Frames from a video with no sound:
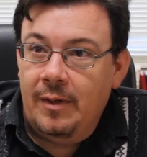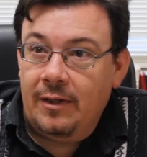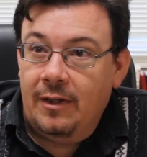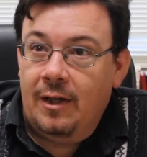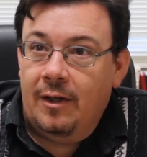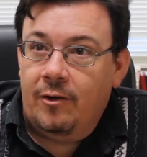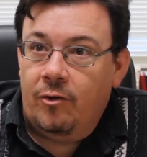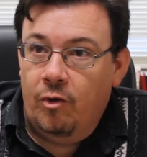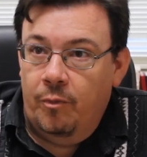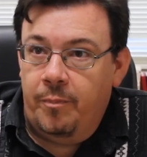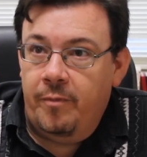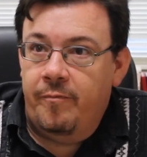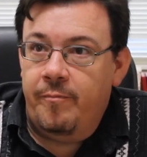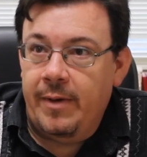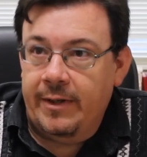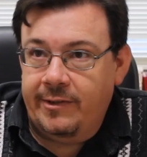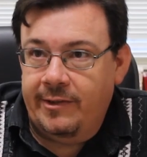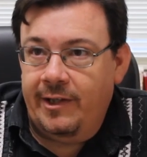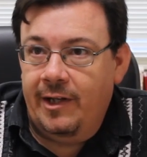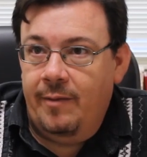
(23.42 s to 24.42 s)
a group of
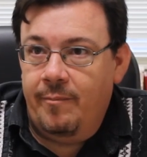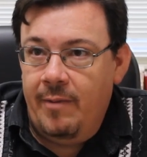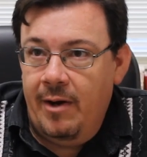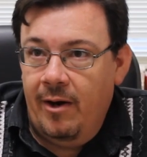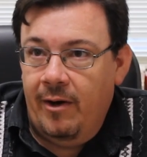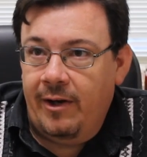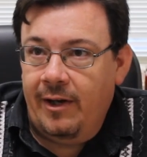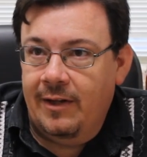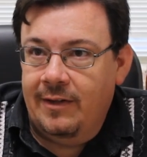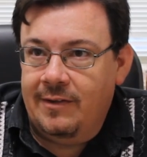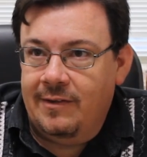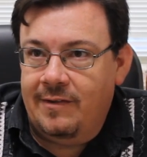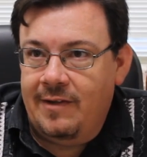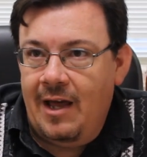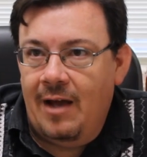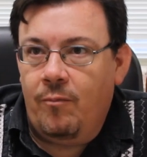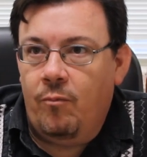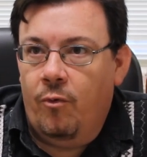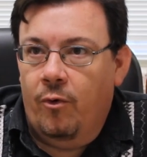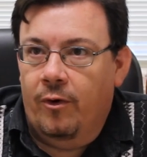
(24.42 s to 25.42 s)
Mexican Americans
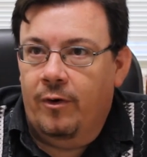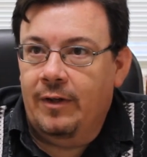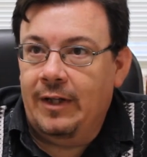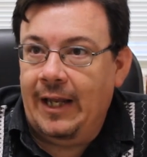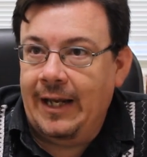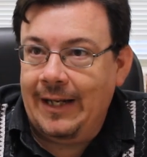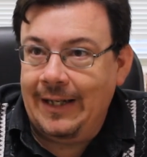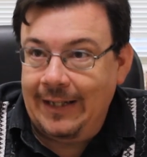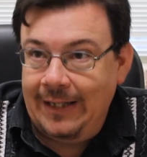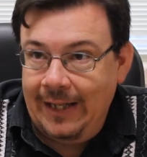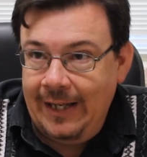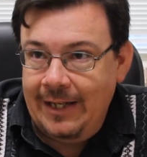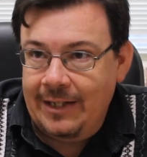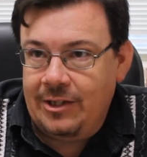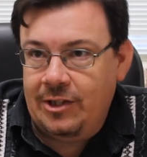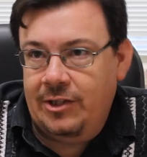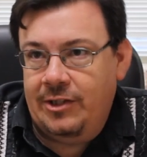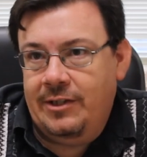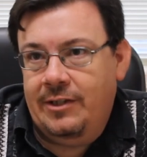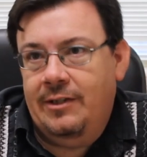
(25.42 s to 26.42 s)
that were like
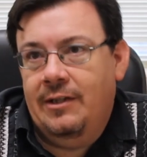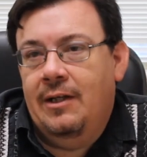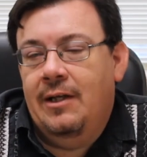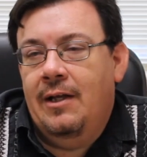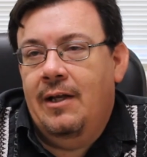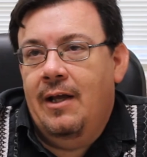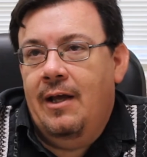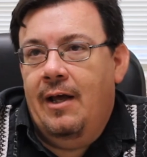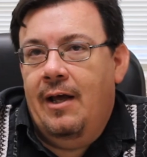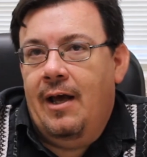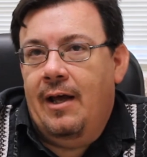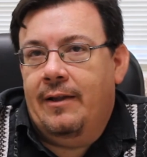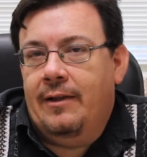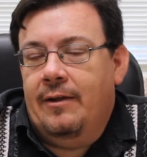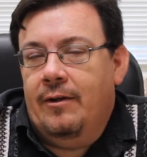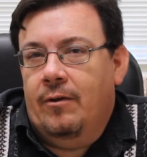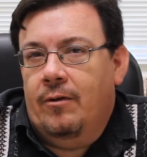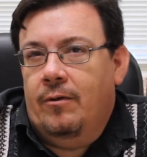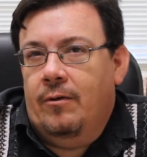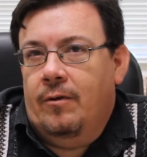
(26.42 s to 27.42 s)
lynched at
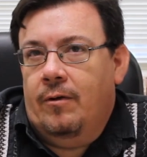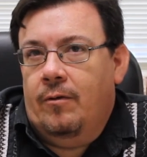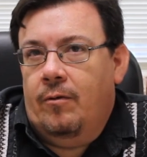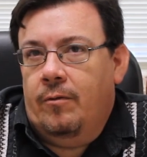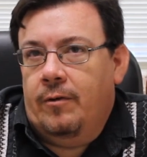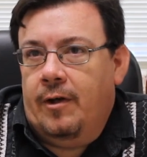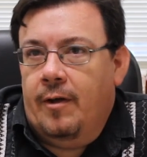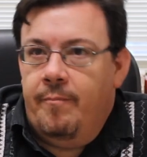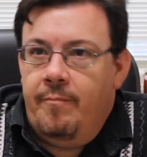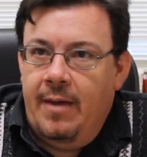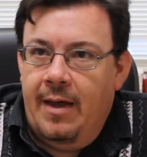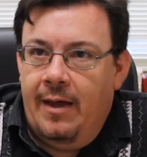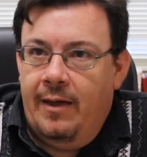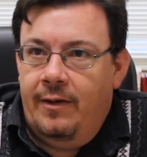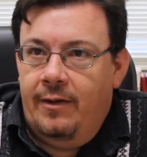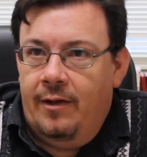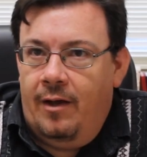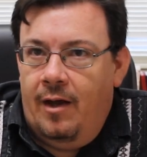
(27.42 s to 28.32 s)
the command